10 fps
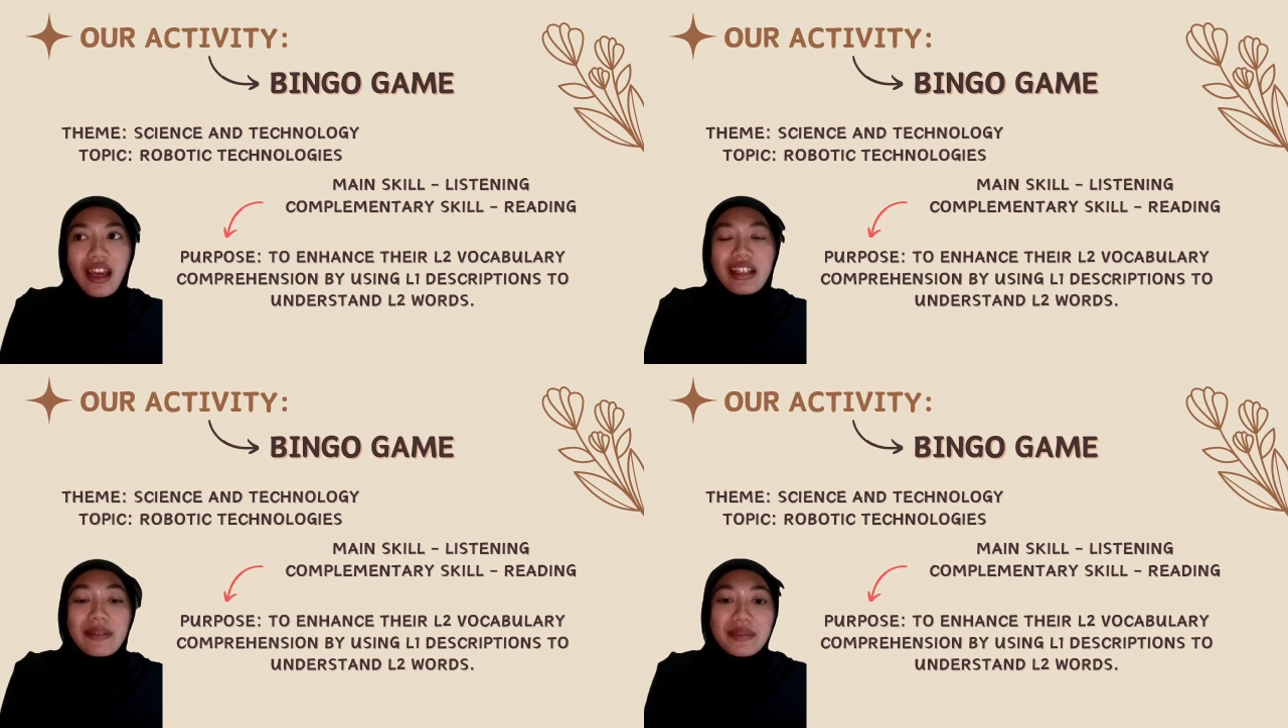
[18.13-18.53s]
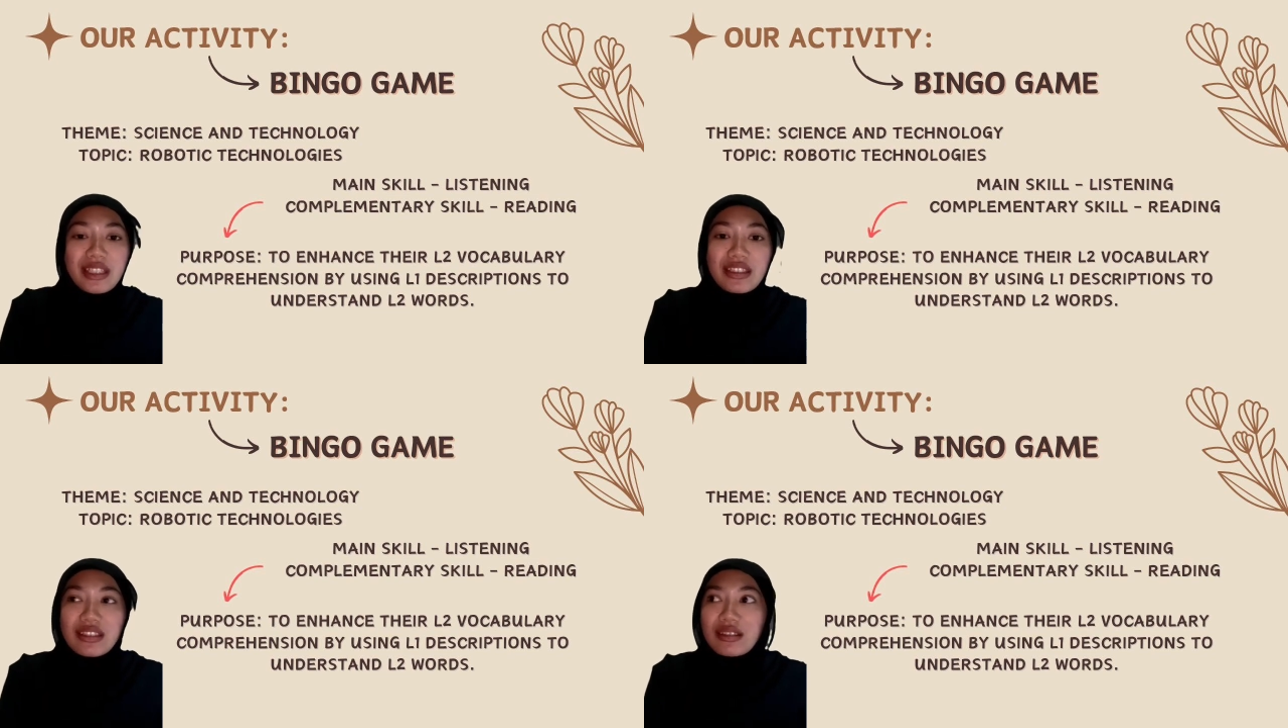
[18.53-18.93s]

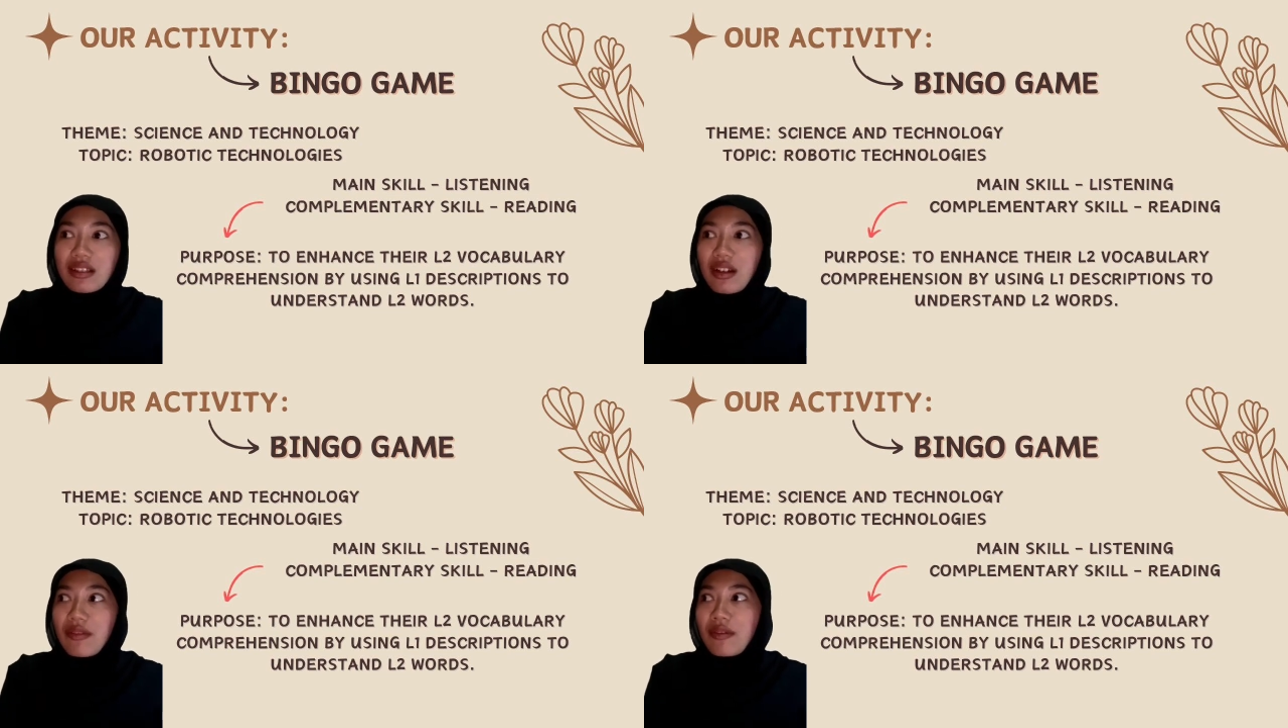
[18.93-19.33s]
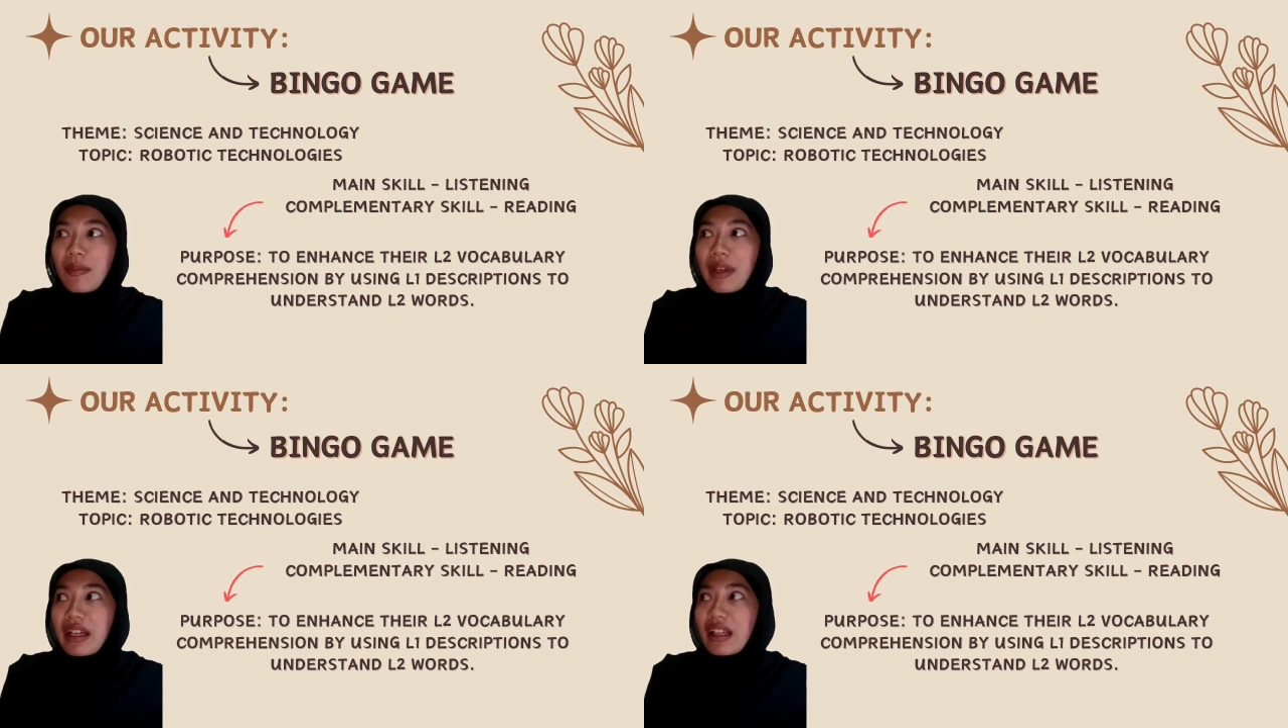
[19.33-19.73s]
adaptation
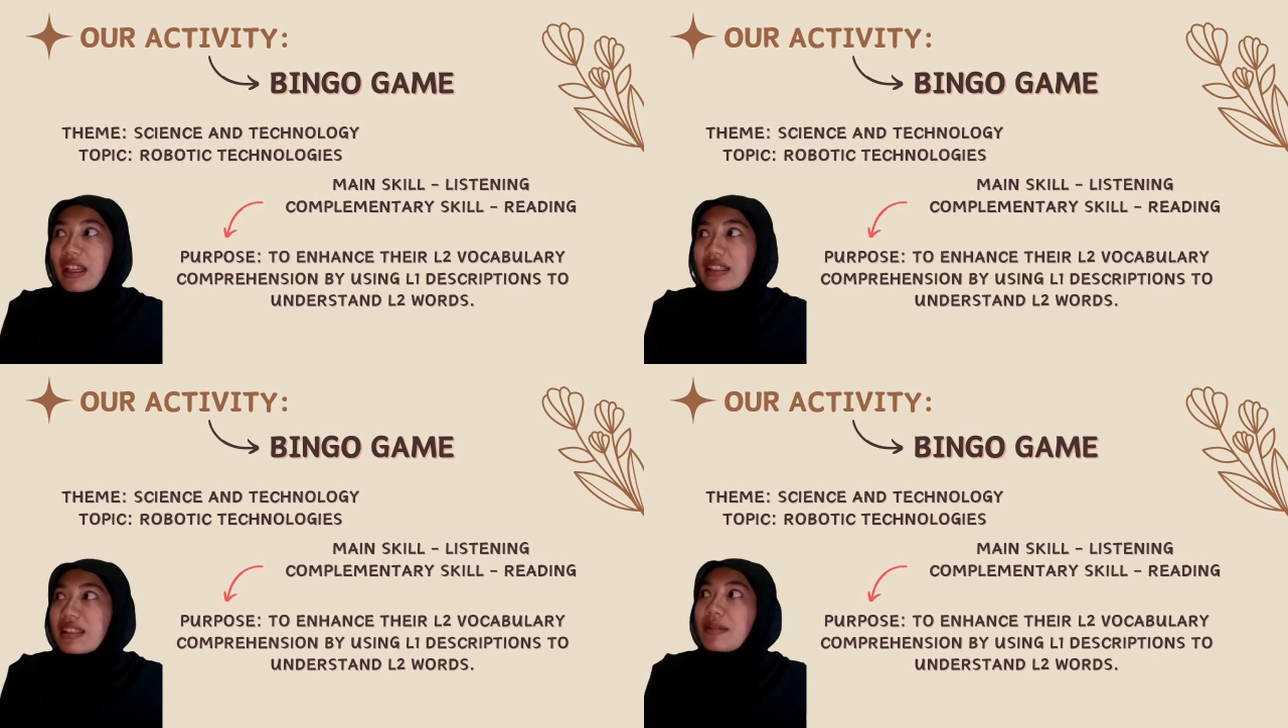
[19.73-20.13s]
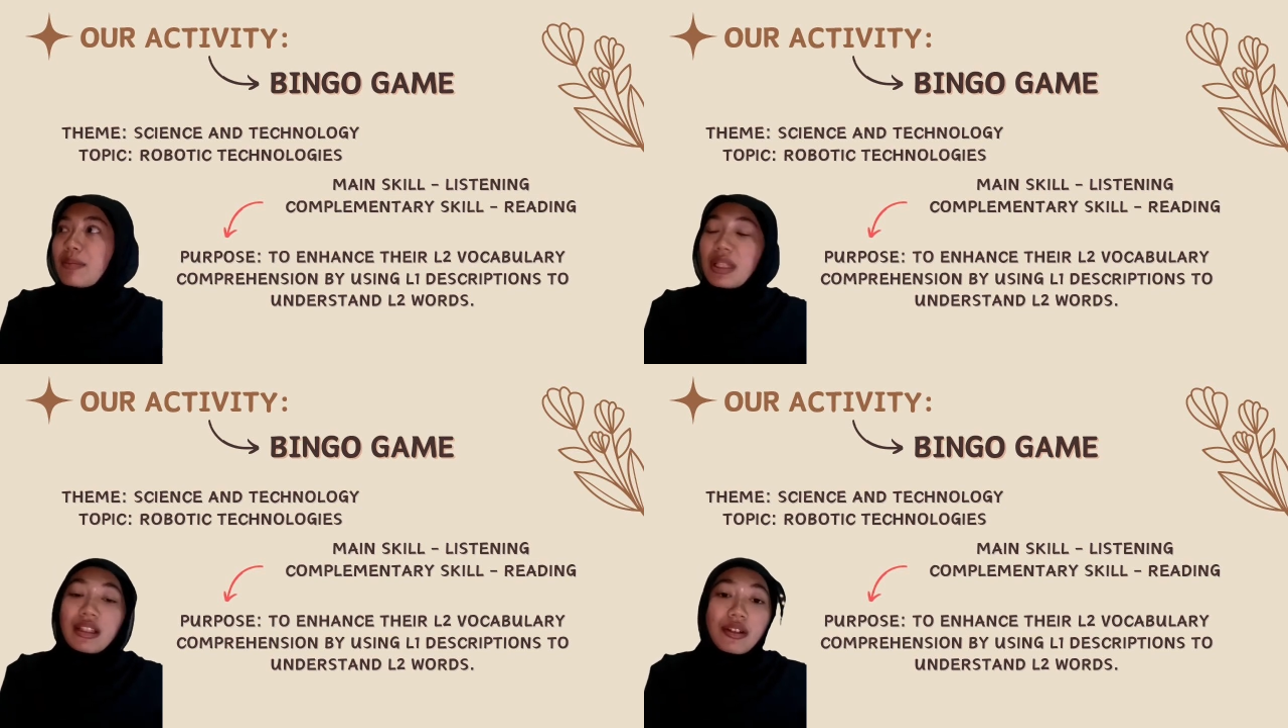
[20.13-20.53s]
from a classic